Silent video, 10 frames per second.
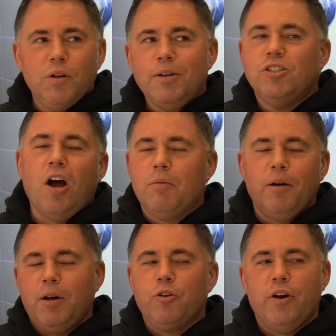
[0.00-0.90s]
What do you mean
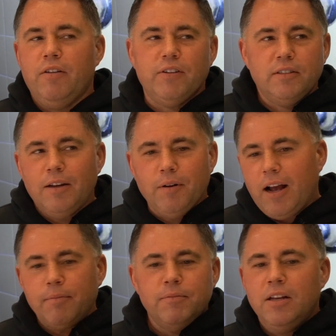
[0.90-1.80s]
talking about creative?
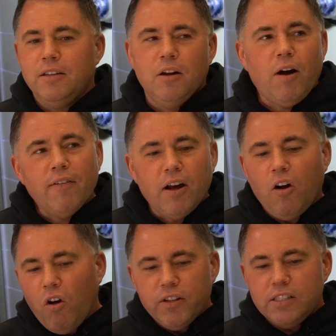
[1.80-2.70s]
I've
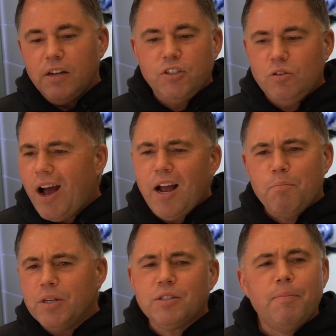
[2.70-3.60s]
got all this stuff to do. I
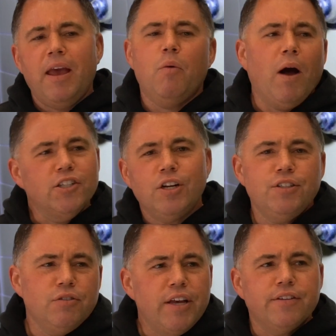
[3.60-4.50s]
got bills to pay. Why
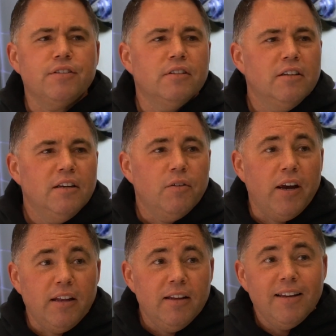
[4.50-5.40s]
should I do this?
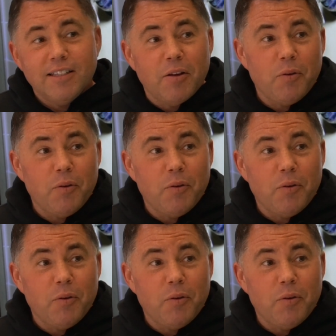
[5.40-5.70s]
Right?